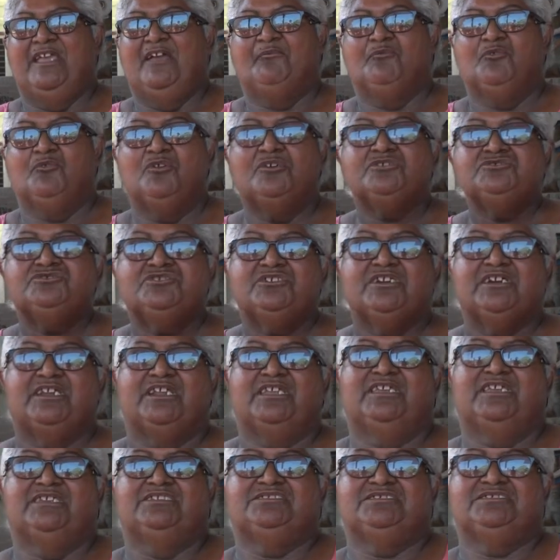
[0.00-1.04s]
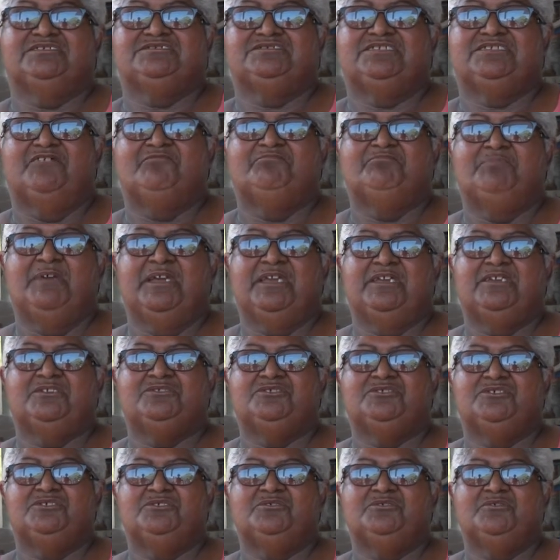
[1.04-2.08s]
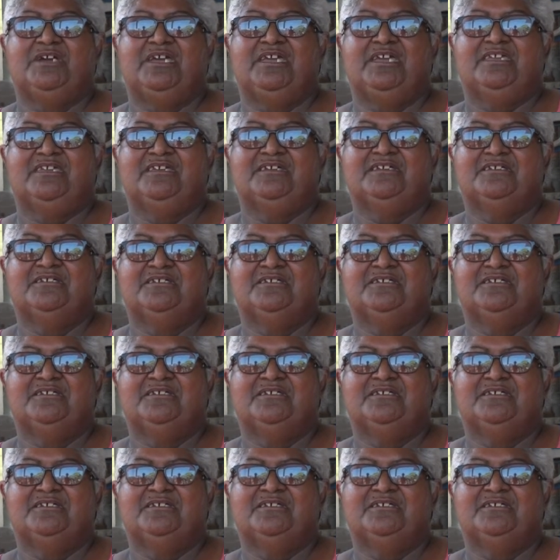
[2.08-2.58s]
of course you got to get the stuff back into UA.